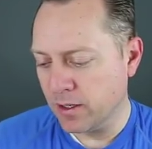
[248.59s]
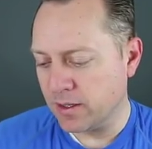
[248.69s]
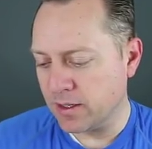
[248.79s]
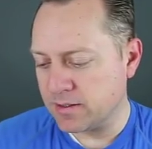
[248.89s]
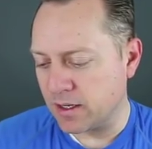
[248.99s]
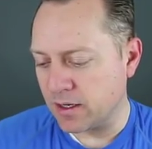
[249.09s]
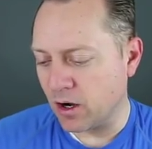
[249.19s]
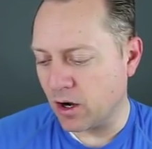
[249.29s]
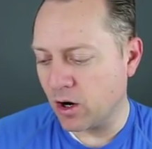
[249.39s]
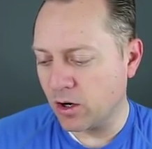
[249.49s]
They said,
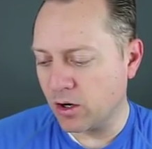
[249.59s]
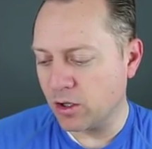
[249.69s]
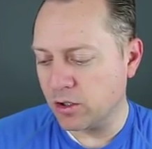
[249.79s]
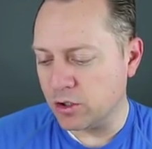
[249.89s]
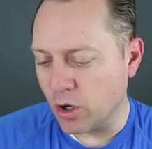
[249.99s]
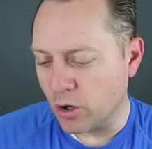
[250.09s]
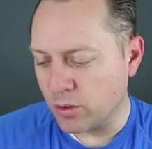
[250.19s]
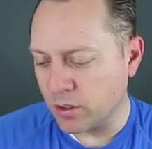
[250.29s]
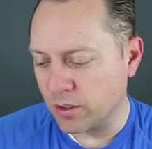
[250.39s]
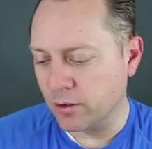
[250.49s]
Our
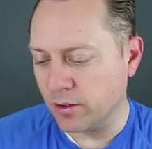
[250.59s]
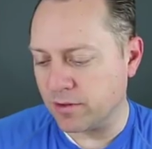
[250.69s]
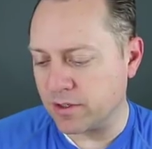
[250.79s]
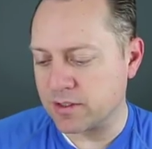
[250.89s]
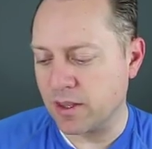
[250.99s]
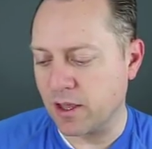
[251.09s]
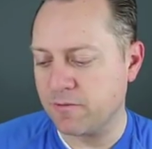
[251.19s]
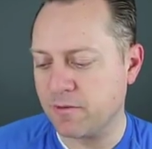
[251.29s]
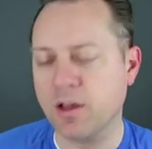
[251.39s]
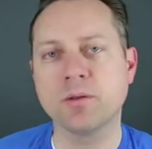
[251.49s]
yoke grievous. Thy
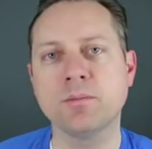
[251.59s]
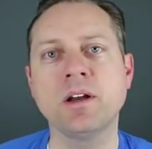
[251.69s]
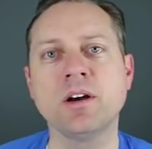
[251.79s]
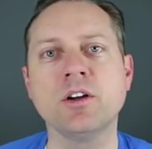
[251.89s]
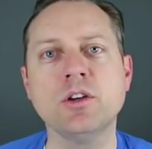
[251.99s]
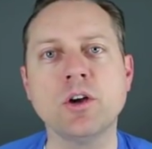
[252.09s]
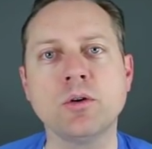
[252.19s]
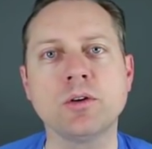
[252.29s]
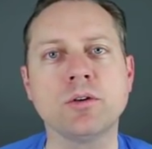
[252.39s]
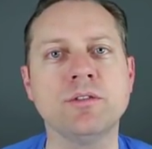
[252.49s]
father made our
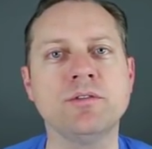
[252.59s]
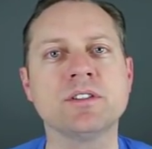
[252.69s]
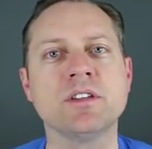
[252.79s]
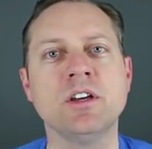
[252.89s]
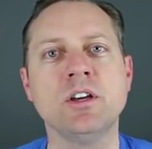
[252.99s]
yoke grievous.